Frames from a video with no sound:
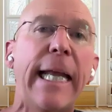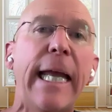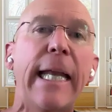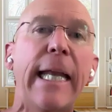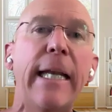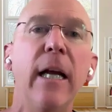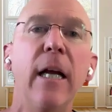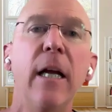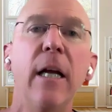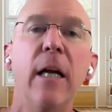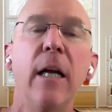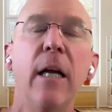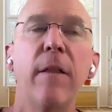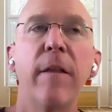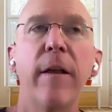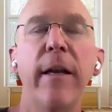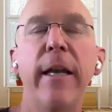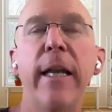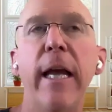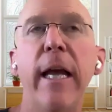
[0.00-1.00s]
And again,
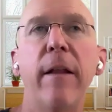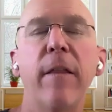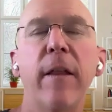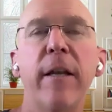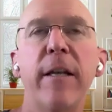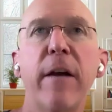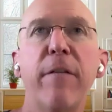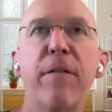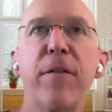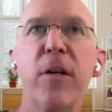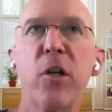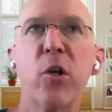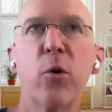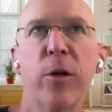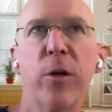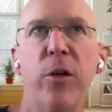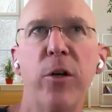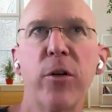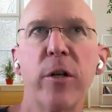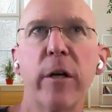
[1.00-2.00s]
the
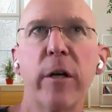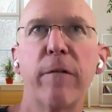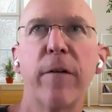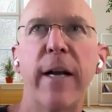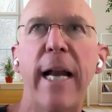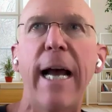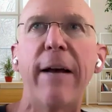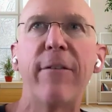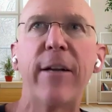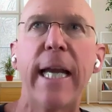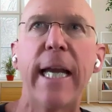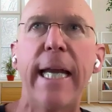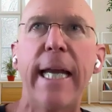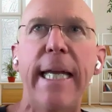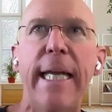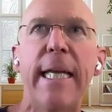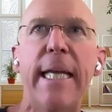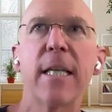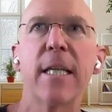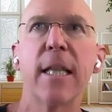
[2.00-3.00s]
definition we're using for
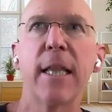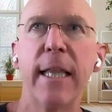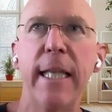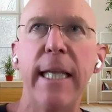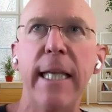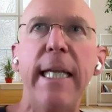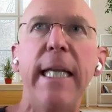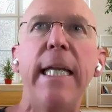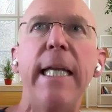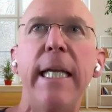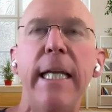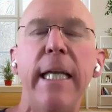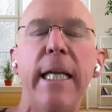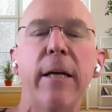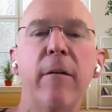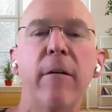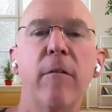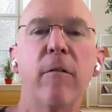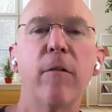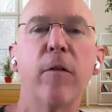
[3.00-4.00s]
navigate is
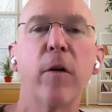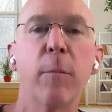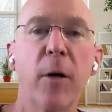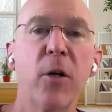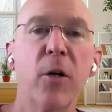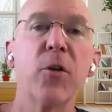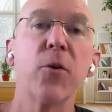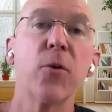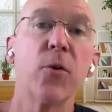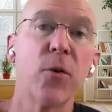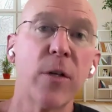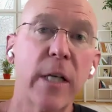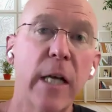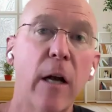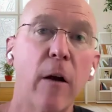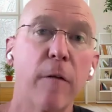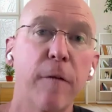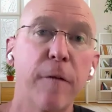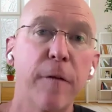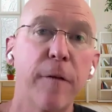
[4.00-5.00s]
lead from our true
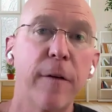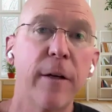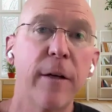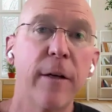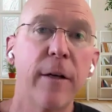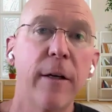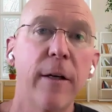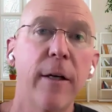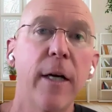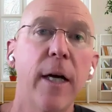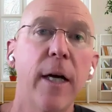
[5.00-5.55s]
self.